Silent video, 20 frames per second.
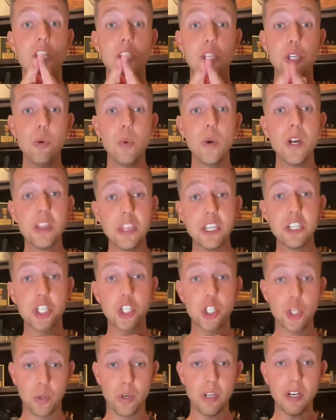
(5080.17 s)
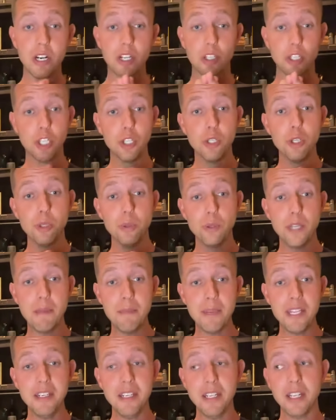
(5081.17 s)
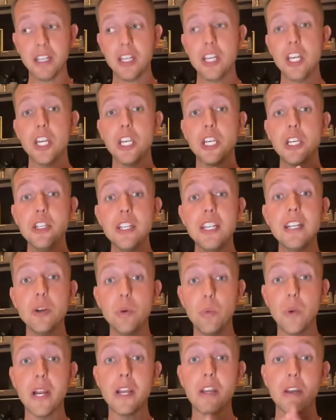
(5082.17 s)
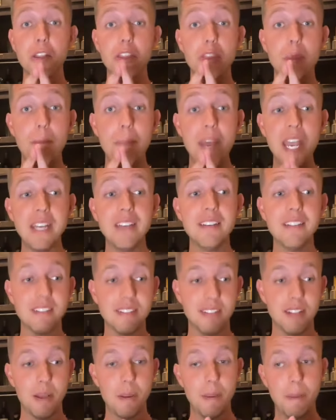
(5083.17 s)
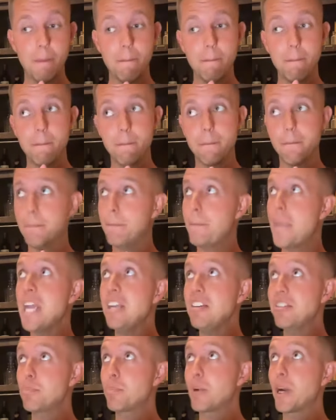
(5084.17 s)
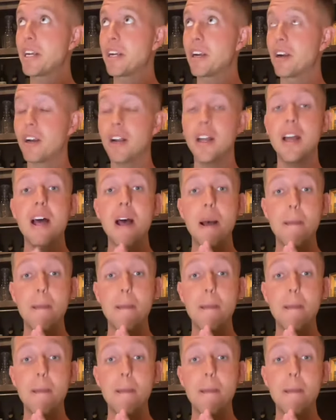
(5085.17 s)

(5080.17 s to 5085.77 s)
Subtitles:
You wear the short Lululemon, you need to wear the pace breaker.